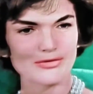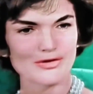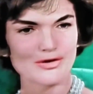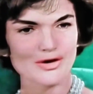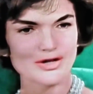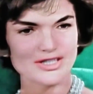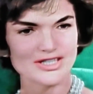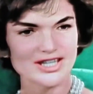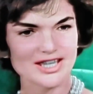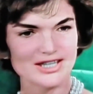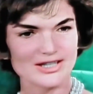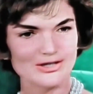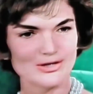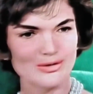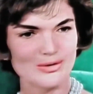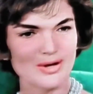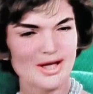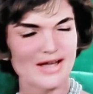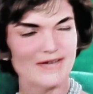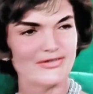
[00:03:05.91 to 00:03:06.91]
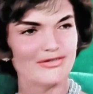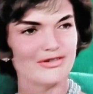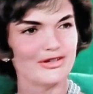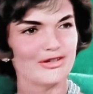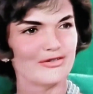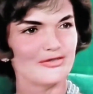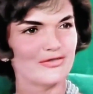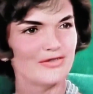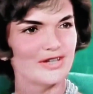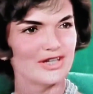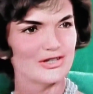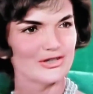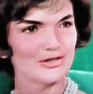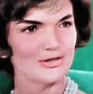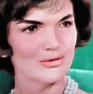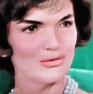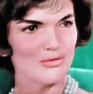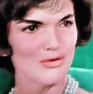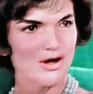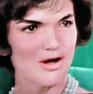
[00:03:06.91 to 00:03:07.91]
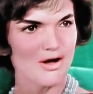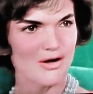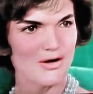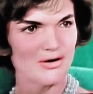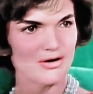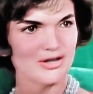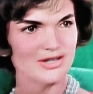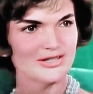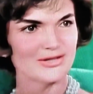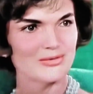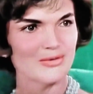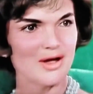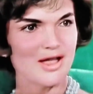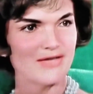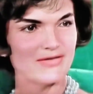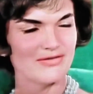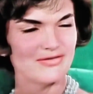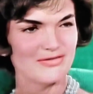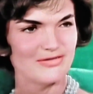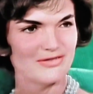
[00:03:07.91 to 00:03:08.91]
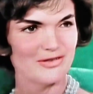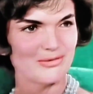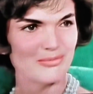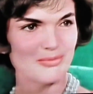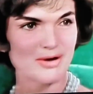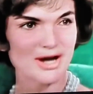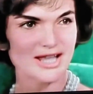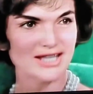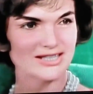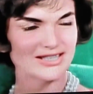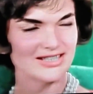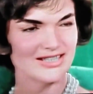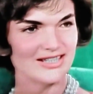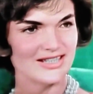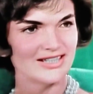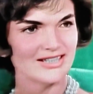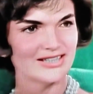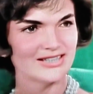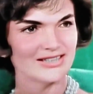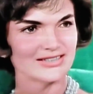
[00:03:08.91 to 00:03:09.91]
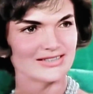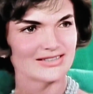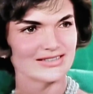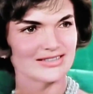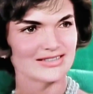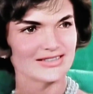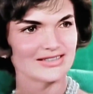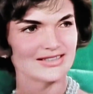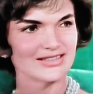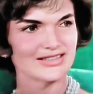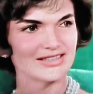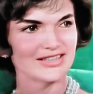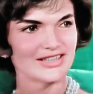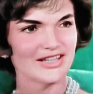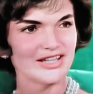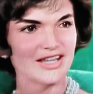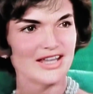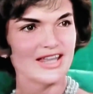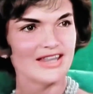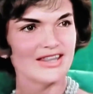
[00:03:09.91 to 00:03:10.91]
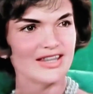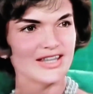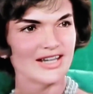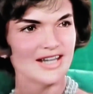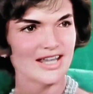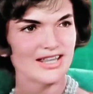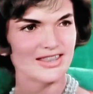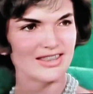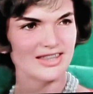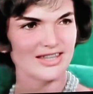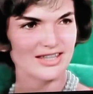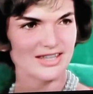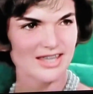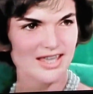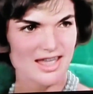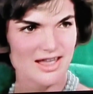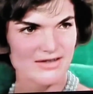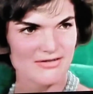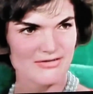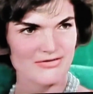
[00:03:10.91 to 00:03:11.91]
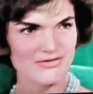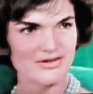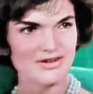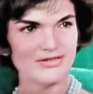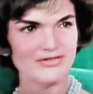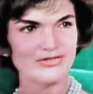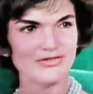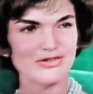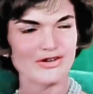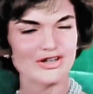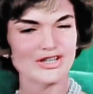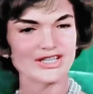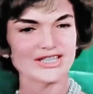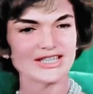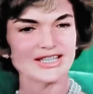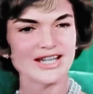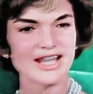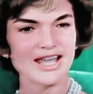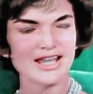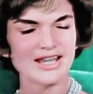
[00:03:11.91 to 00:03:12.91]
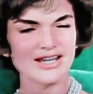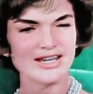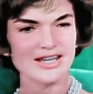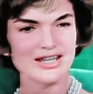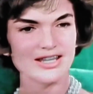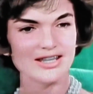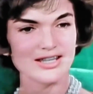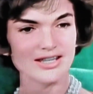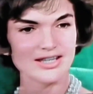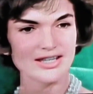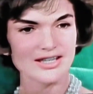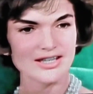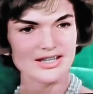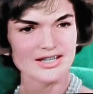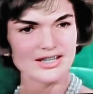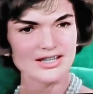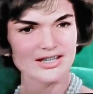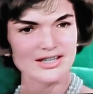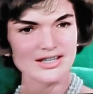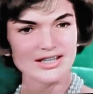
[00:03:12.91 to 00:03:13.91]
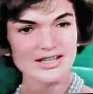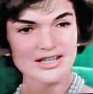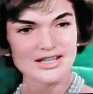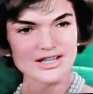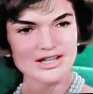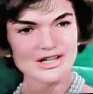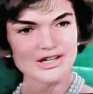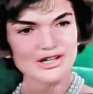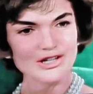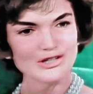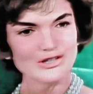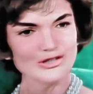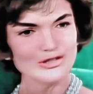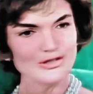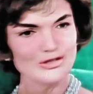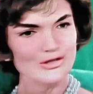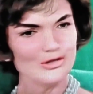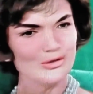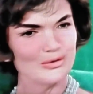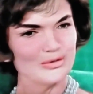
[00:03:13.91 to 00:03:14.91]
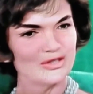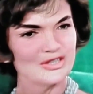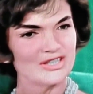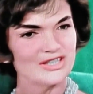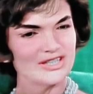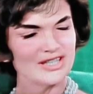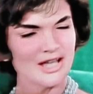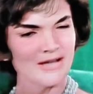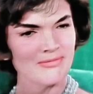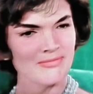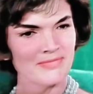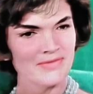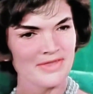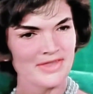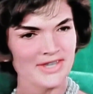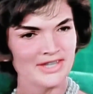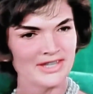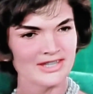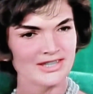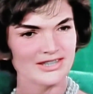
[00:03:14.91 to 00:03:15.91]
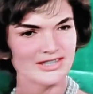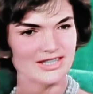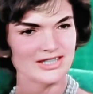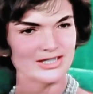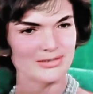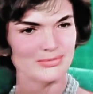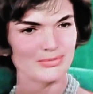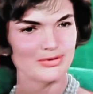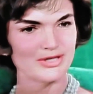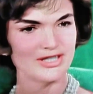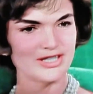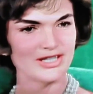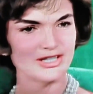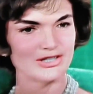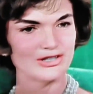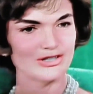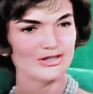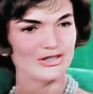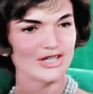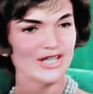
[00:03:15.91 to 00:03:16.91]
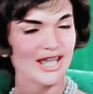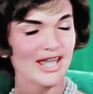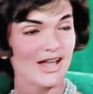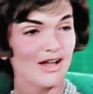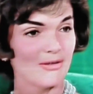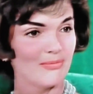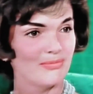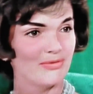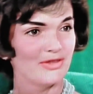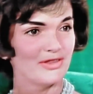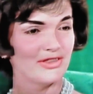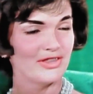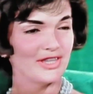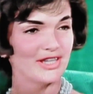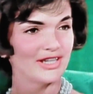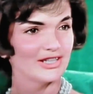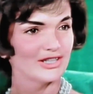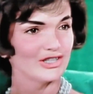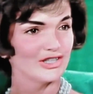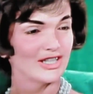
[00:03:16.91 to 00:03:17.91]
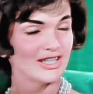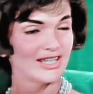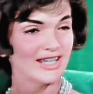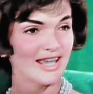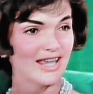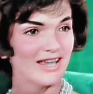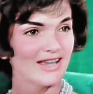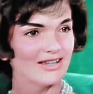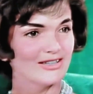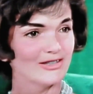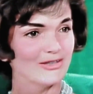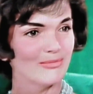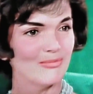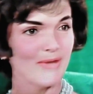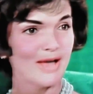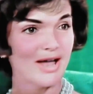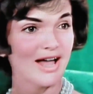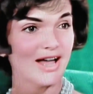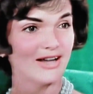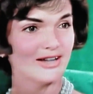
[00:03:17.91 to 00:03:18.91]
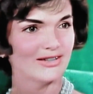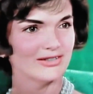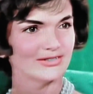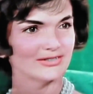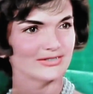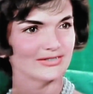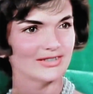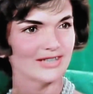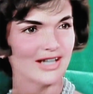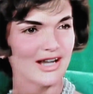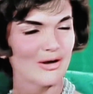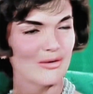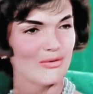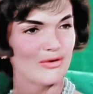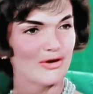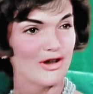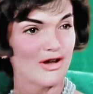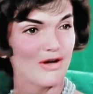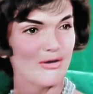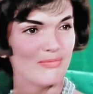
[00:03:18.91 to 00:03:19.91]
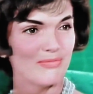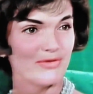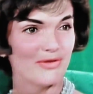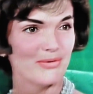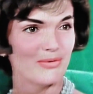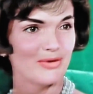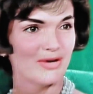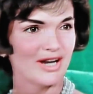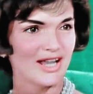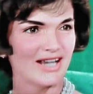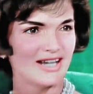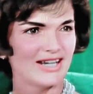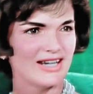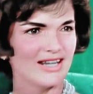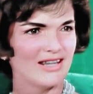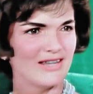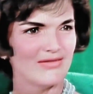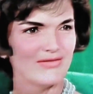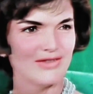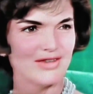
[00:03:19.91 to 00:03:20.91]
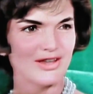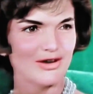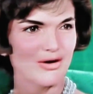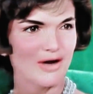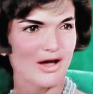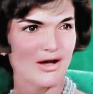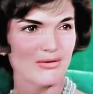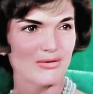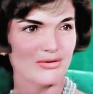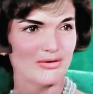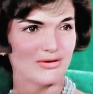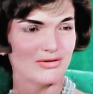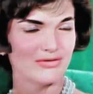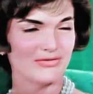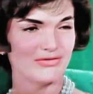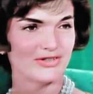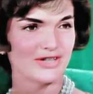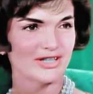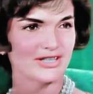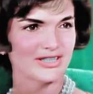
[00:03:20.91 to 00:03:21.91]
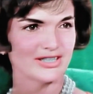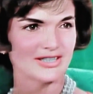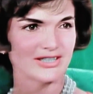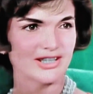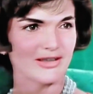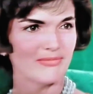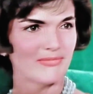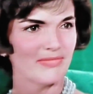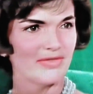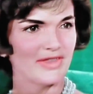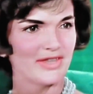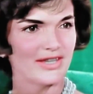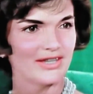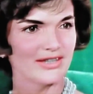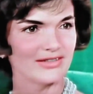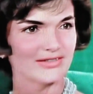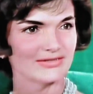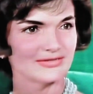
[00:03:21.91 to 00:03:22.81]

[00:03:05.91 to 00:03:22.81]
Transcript: course, I do have an official role as wife of the president. And I think every first lady should do something in this position to help the things she cares about. I would hope that when I leave here, I will have done something